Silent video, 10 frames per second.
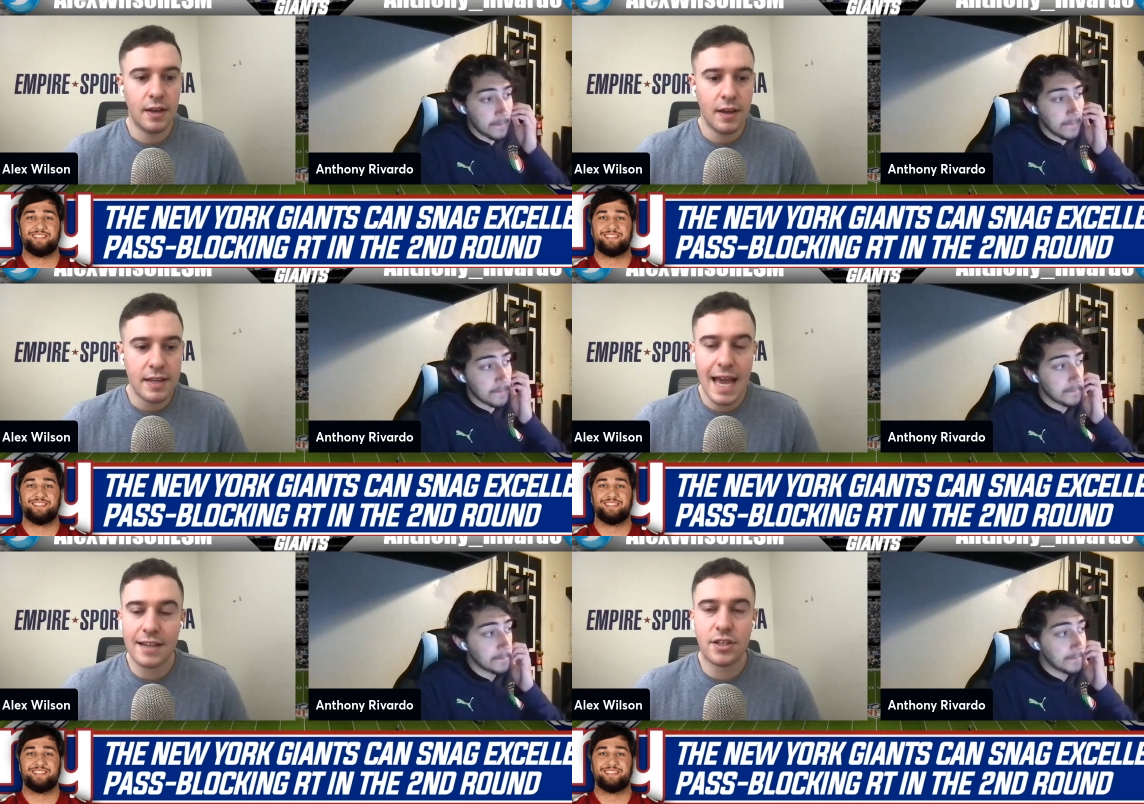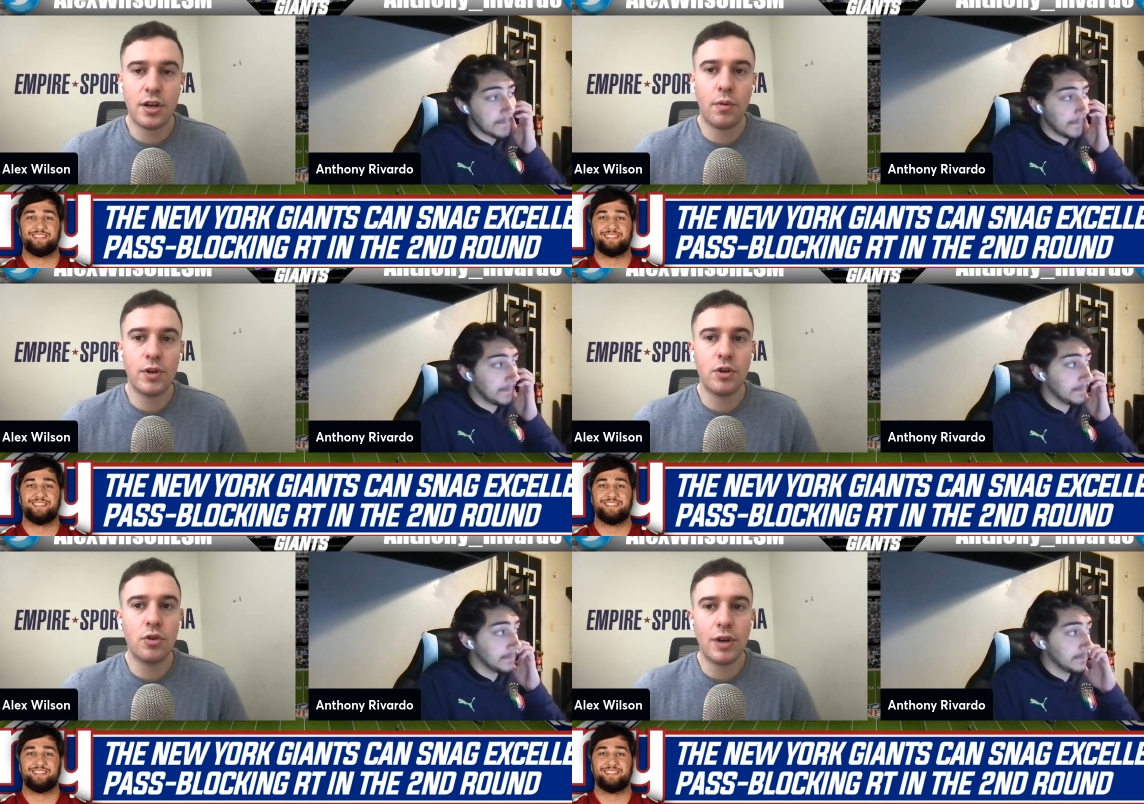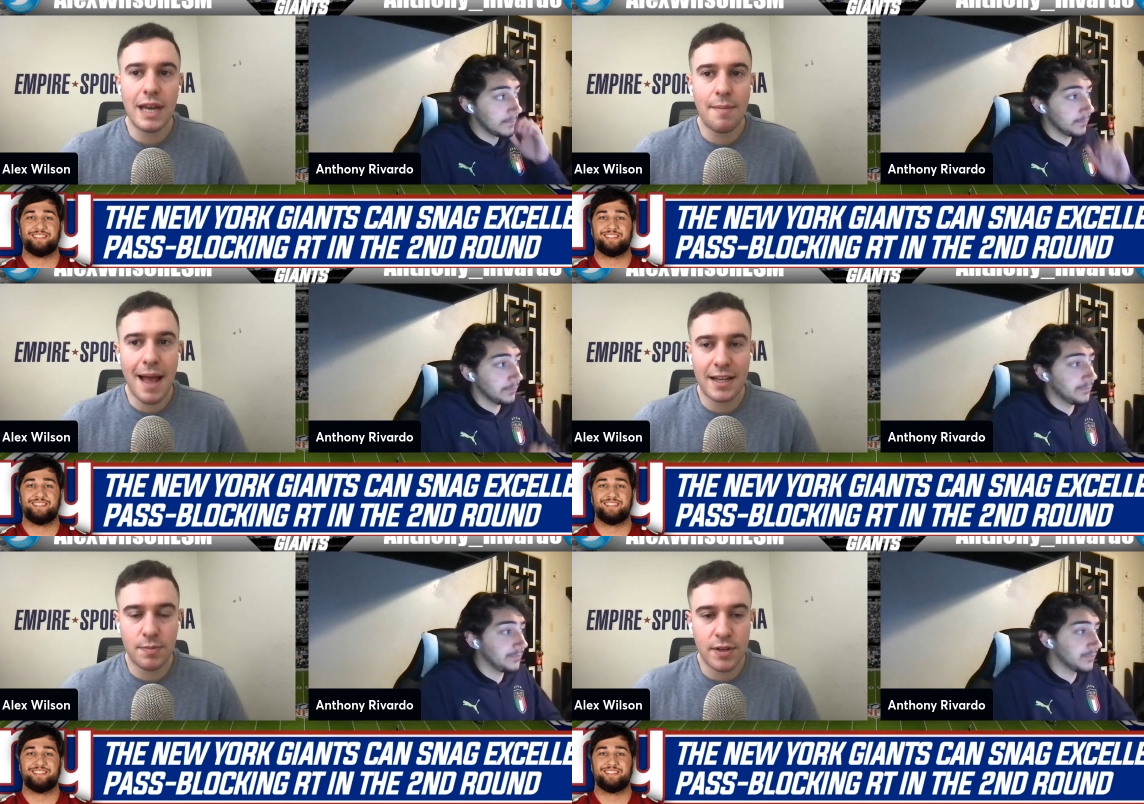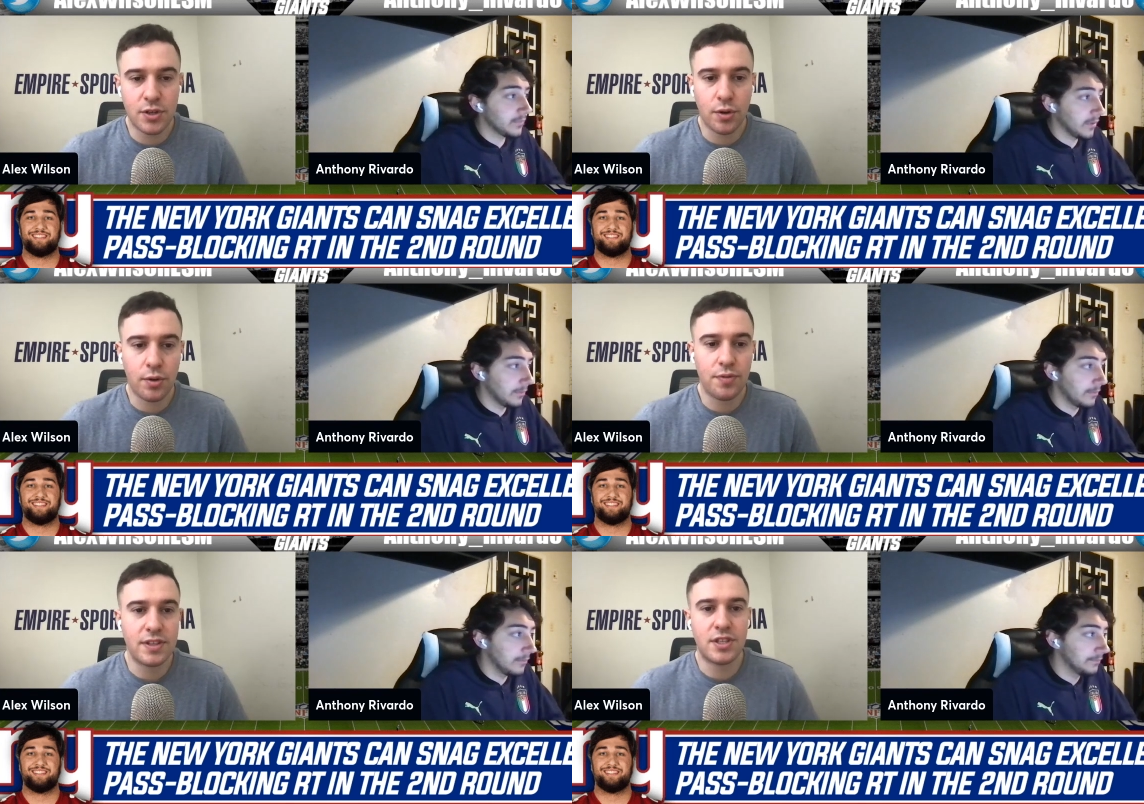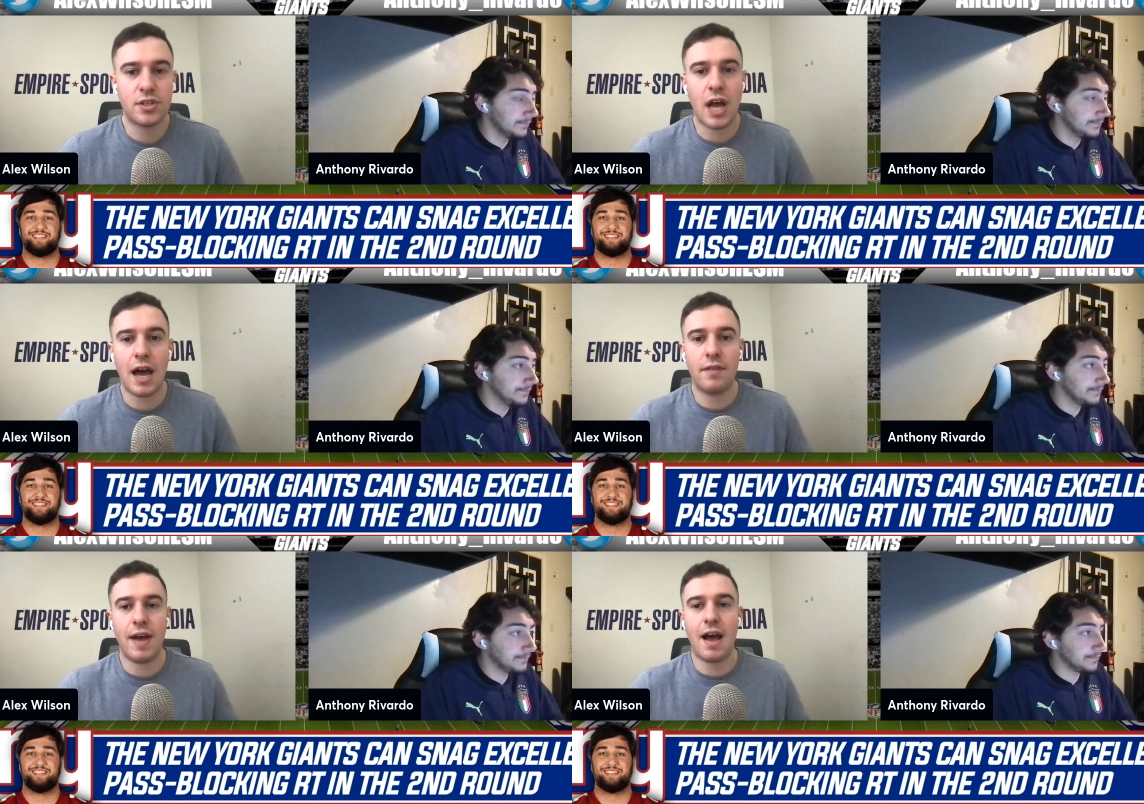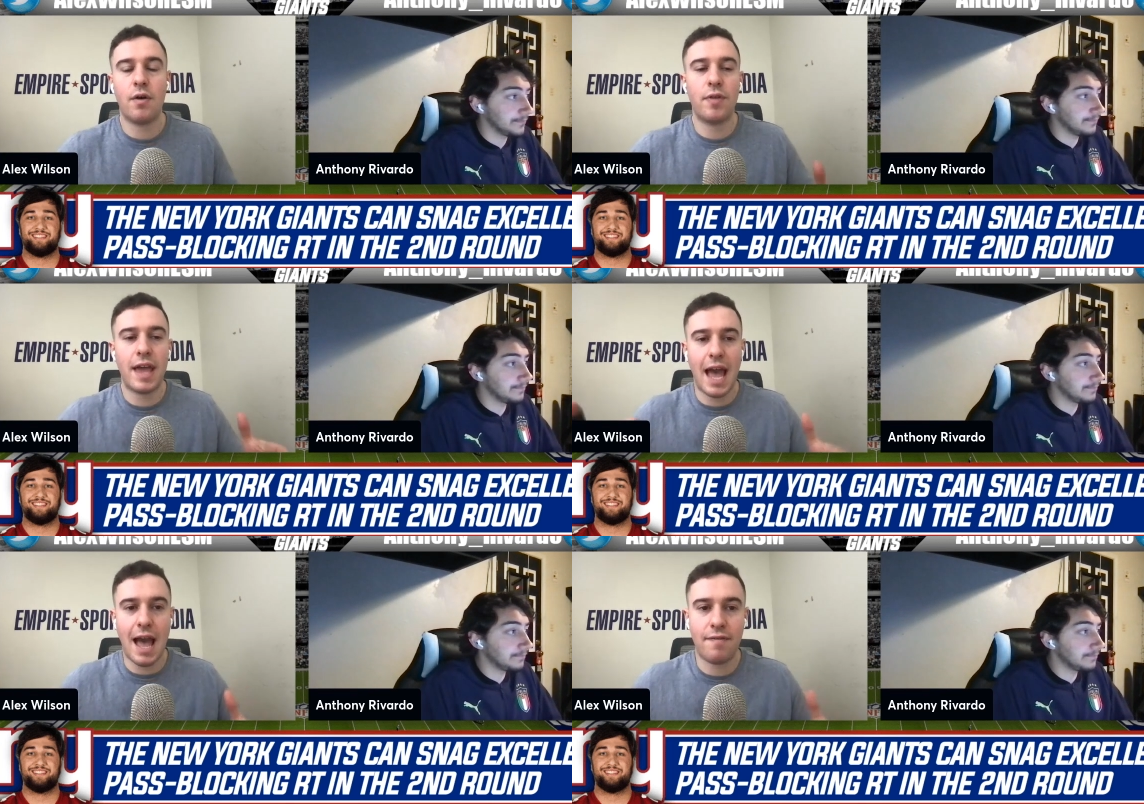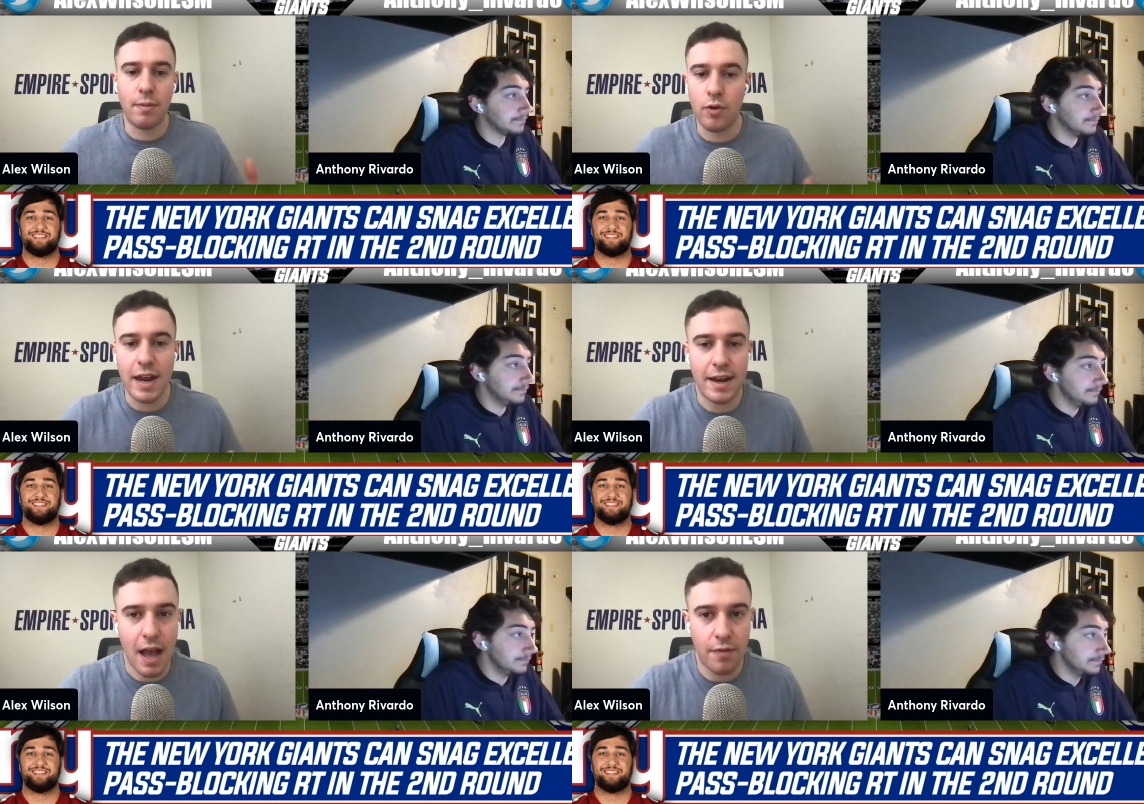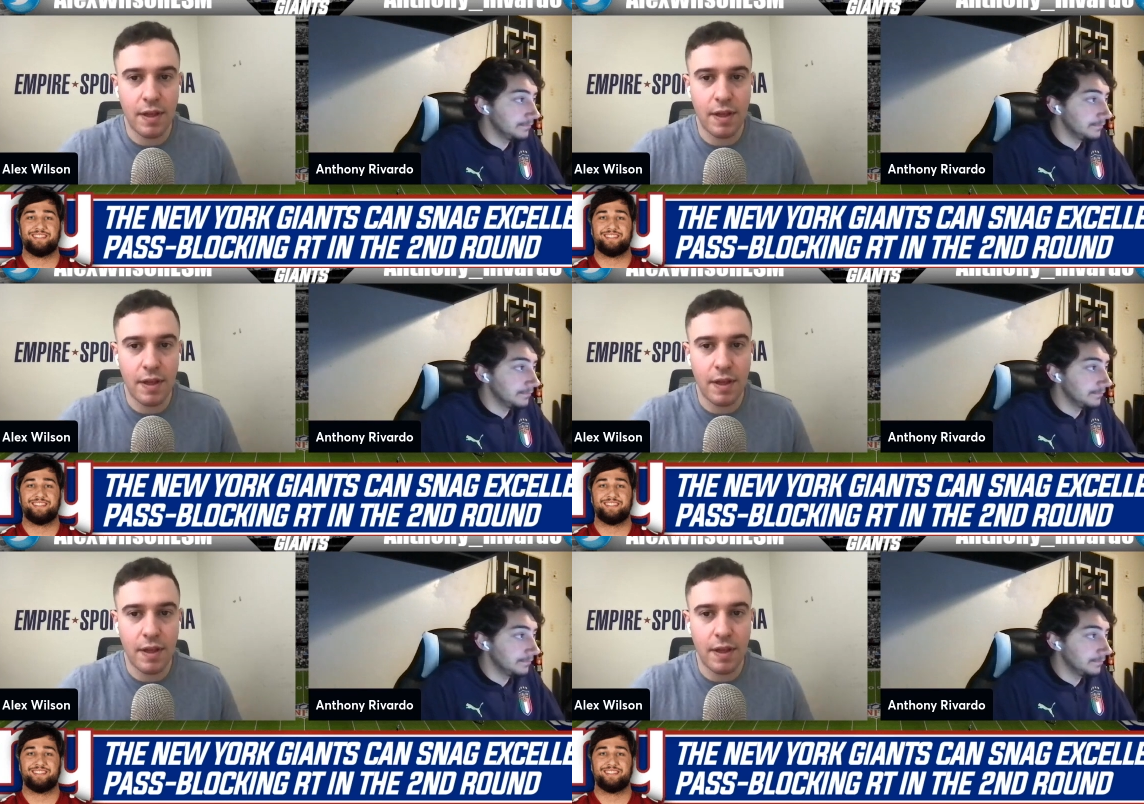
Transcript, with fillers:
Speaker 1: Yes, you know, when you're looking at Max Mitchell, this is kind of how they have him graded out.